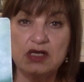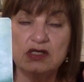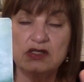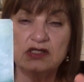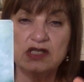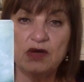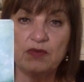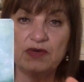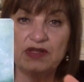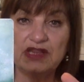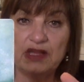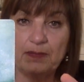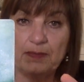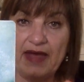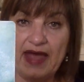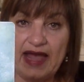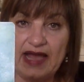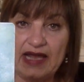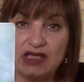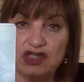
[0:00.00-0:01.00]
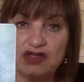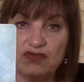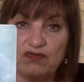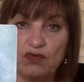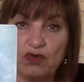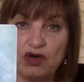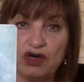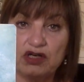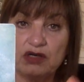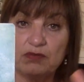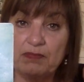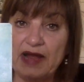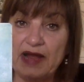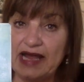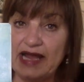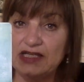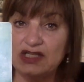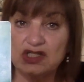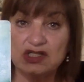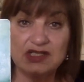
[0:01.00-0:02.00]
So with the Page of Water,
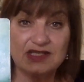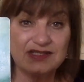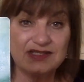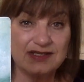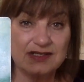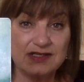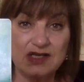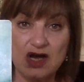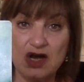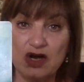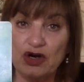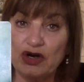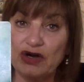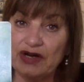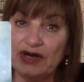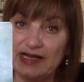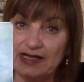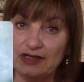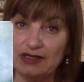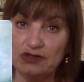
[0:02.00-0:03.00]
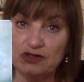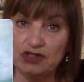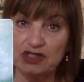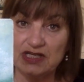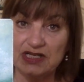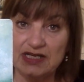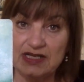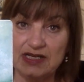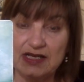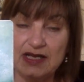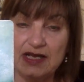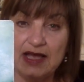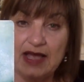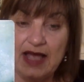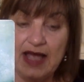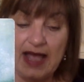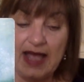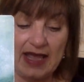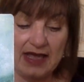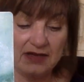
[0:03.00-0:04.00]
Pages is a younger energy.
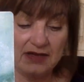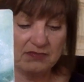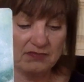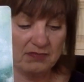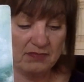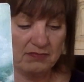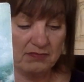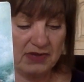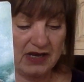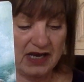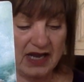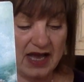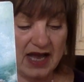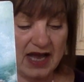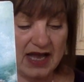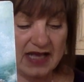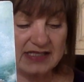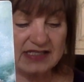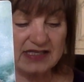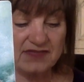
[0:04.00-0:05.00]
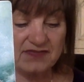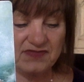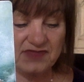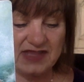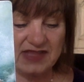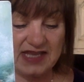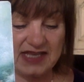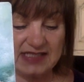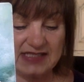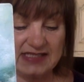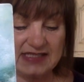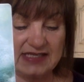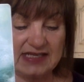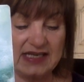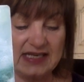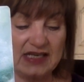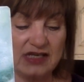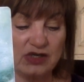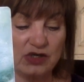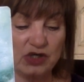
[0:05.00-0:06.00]
And because of this
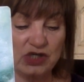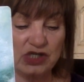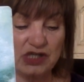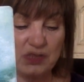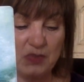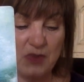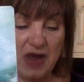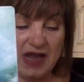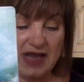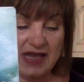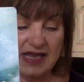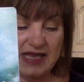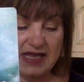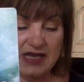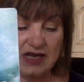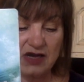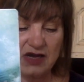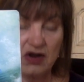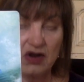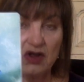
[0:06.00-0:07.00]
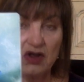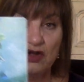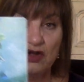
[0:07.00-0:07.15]
energy right here,